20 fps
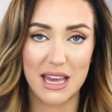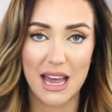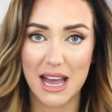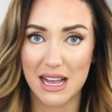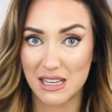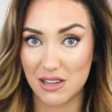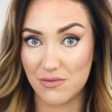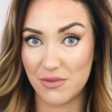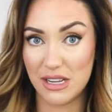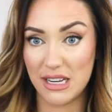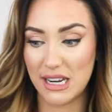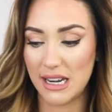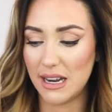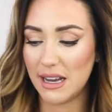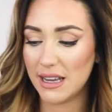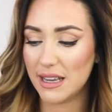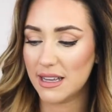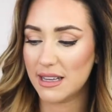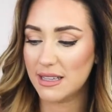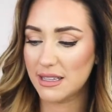that Adam really
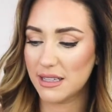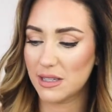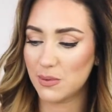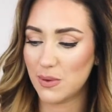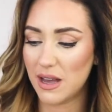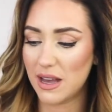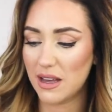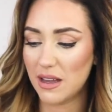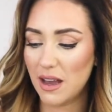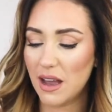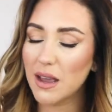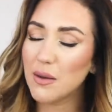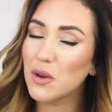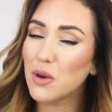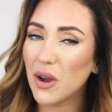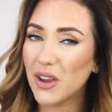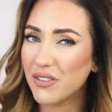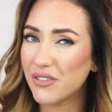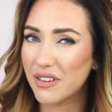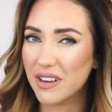likes as well. I'm
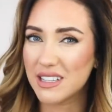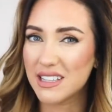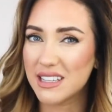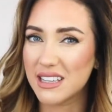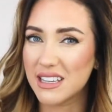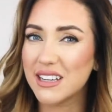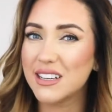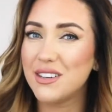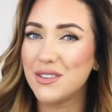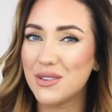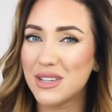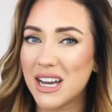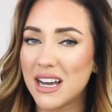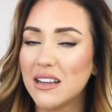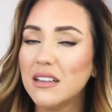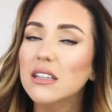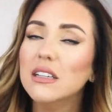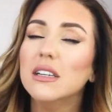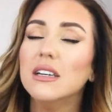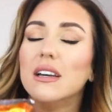quite fussy, can you tell?
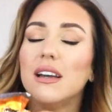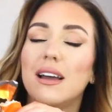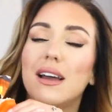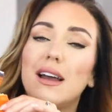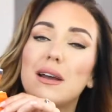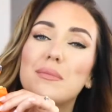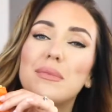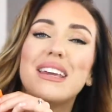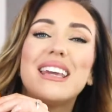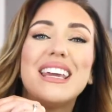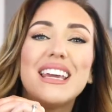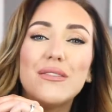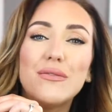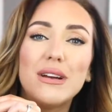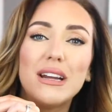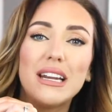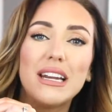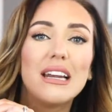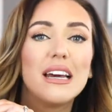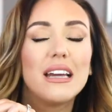He
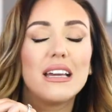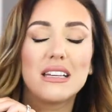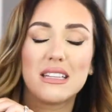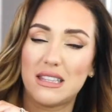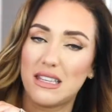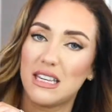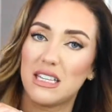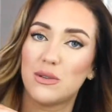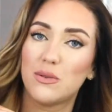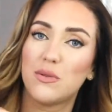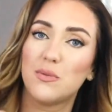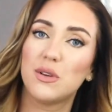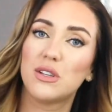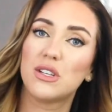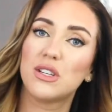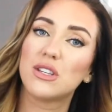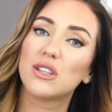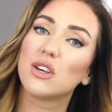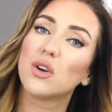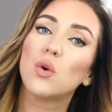really likes this one,
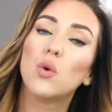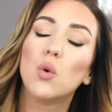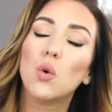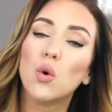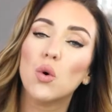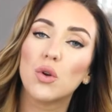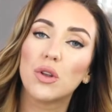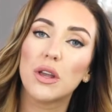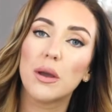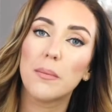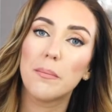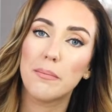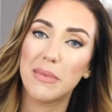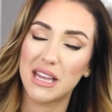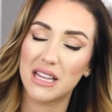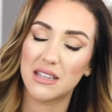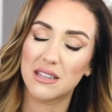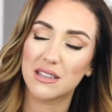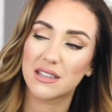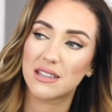which is the corn
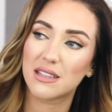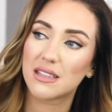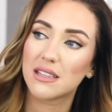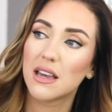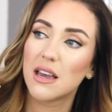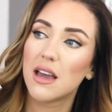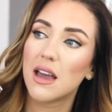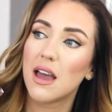mince.